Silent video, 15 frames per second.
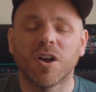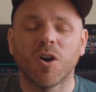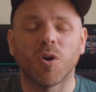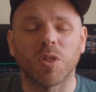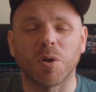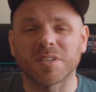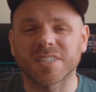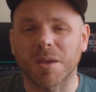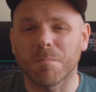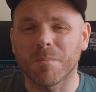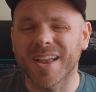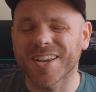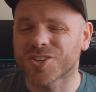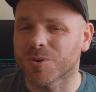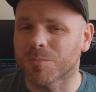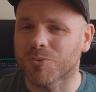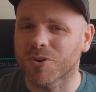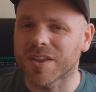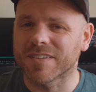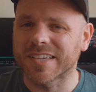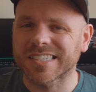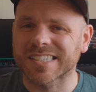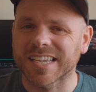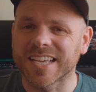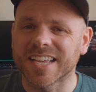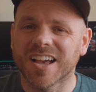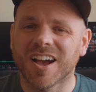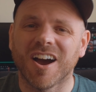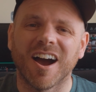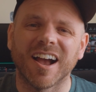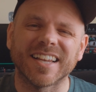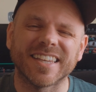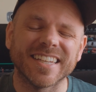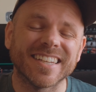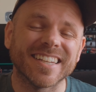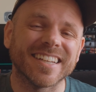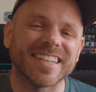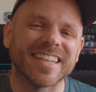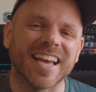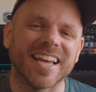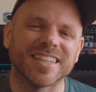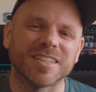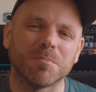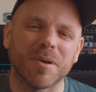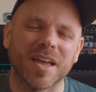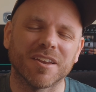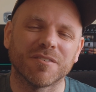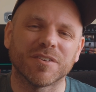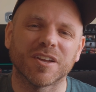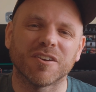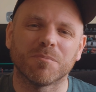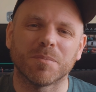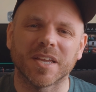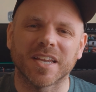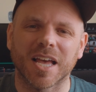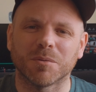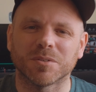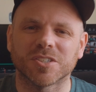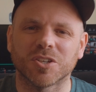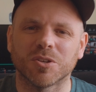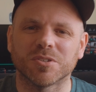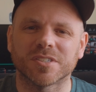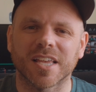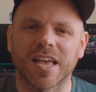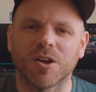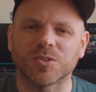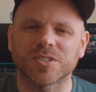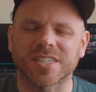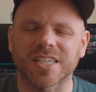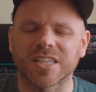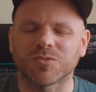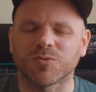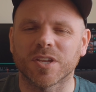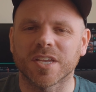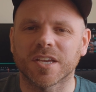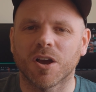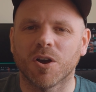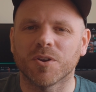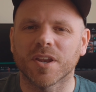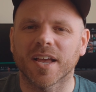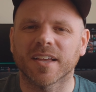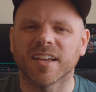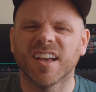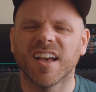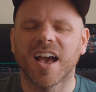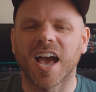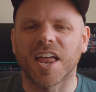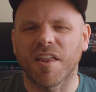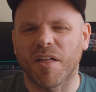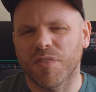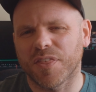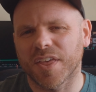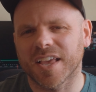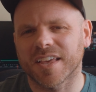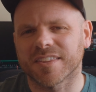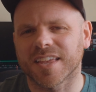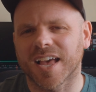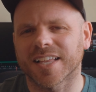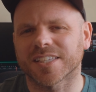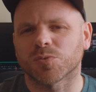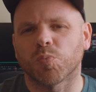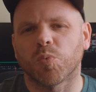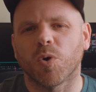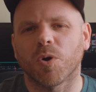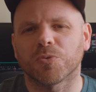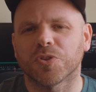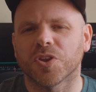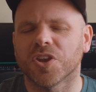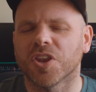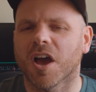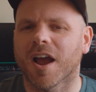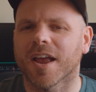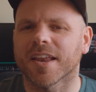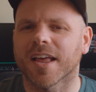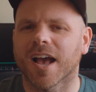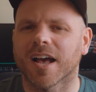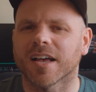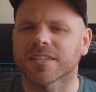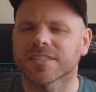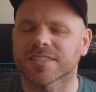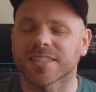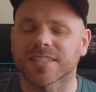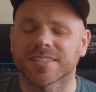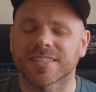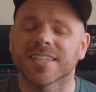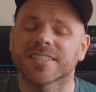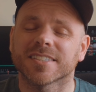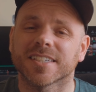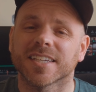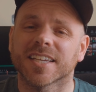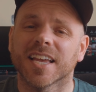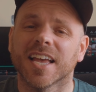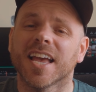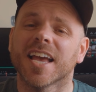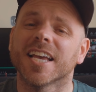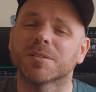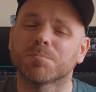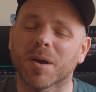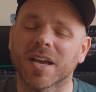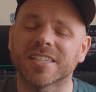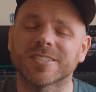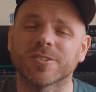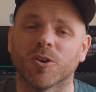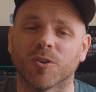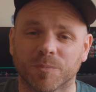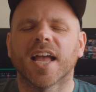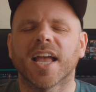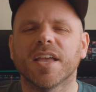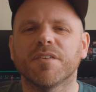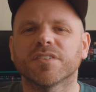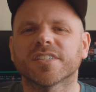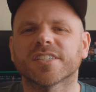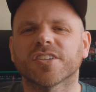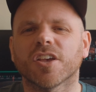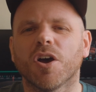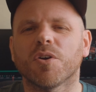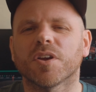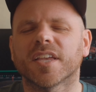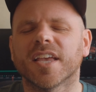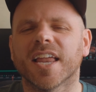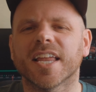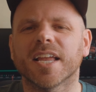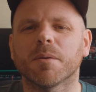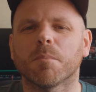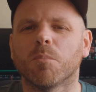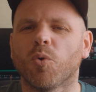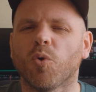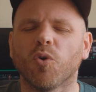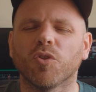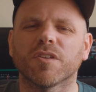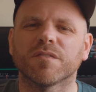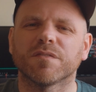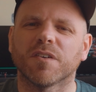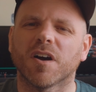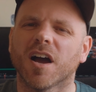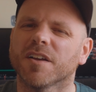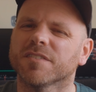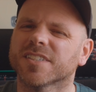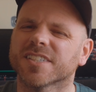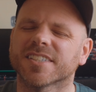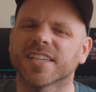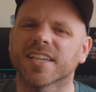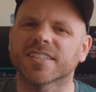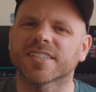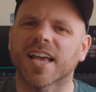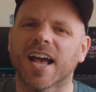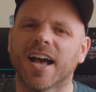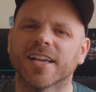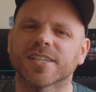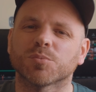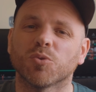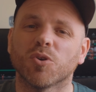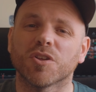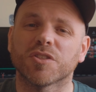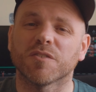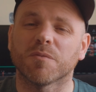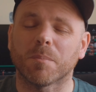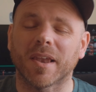Although as I mentioned previously, I didn't get the benefit of being able to use the LC3 codec, and I think that's what the 9-hour statistic is based on. Even so, getting more than 5 to 6 hours worth of